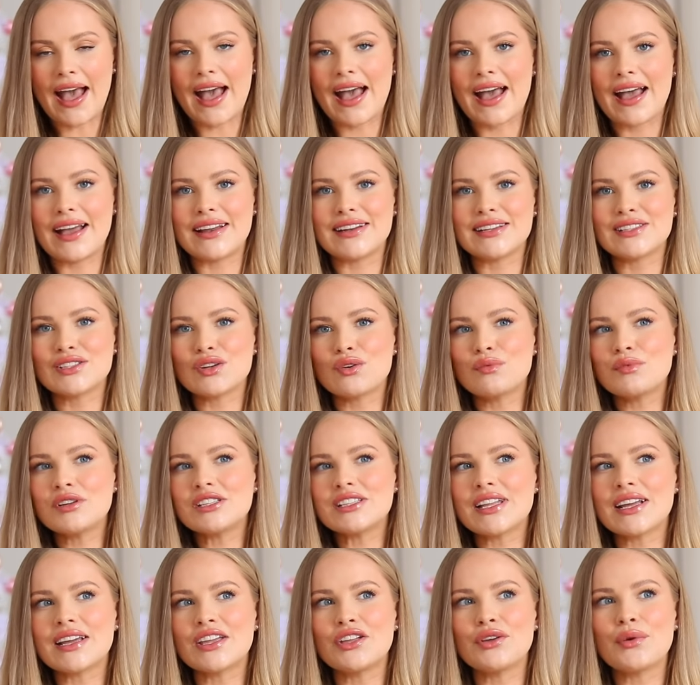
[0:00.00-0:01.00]
And it's
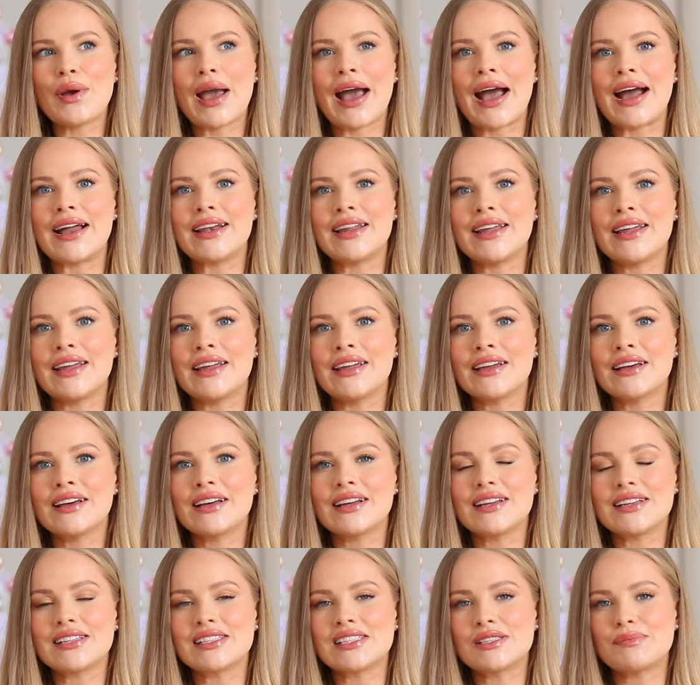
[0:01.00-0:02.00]
almost like you're
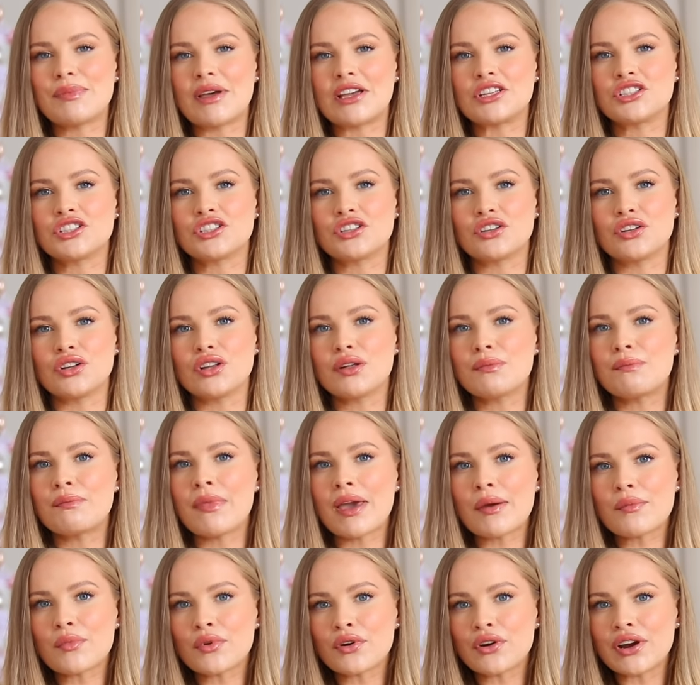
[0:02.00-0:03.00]
adding a special
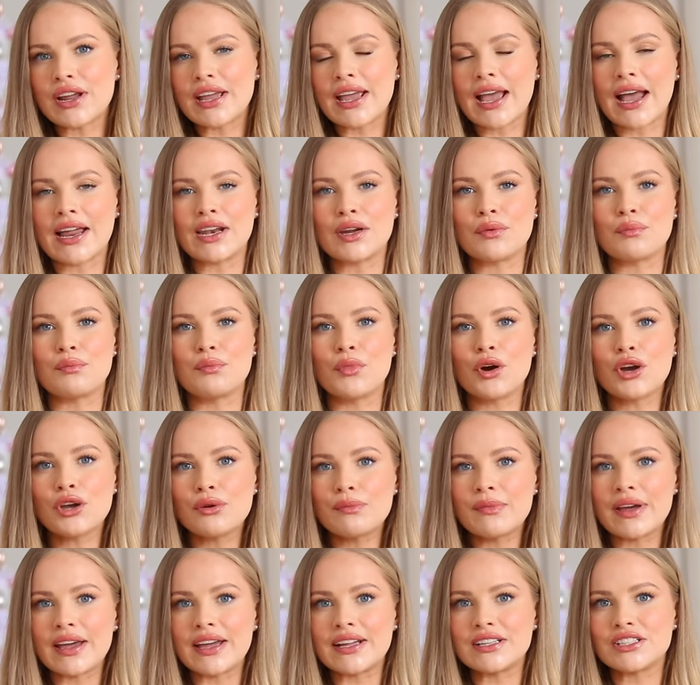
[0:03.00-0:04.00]
memory and a
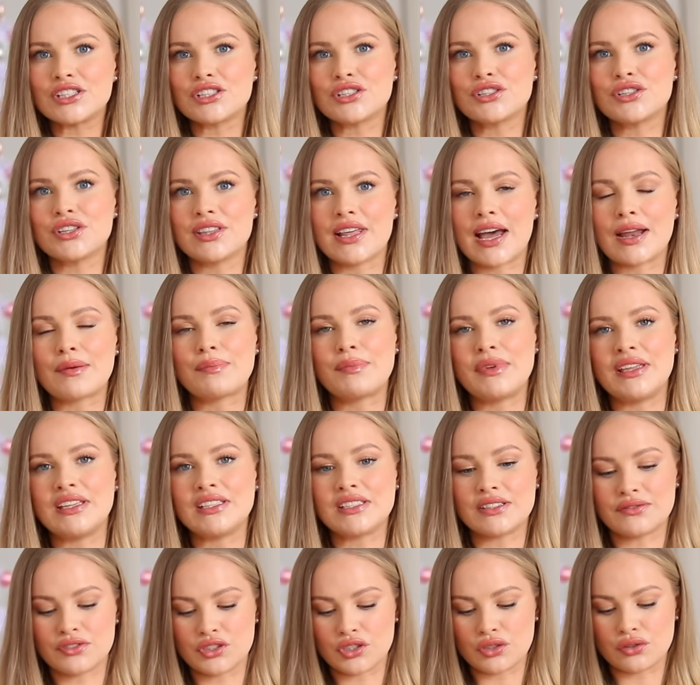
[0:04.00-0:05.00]
moment to that
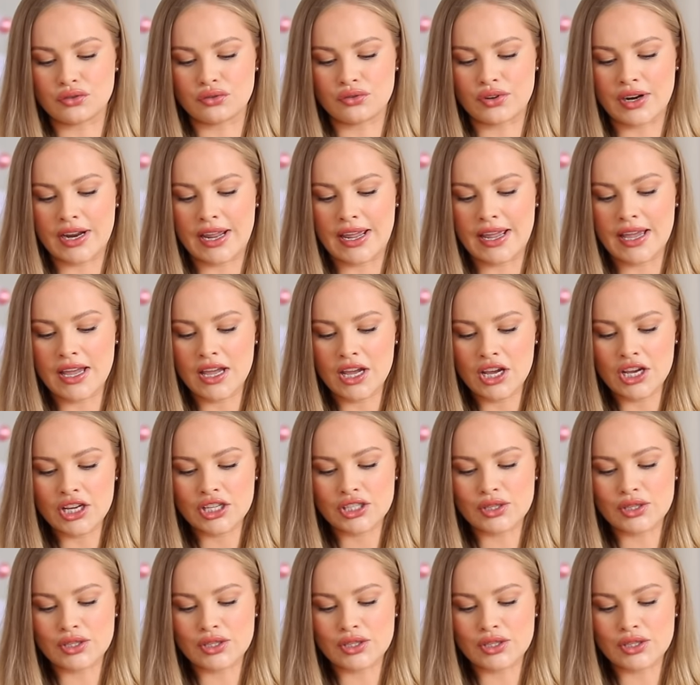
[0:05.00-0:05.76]
piece of jewelry.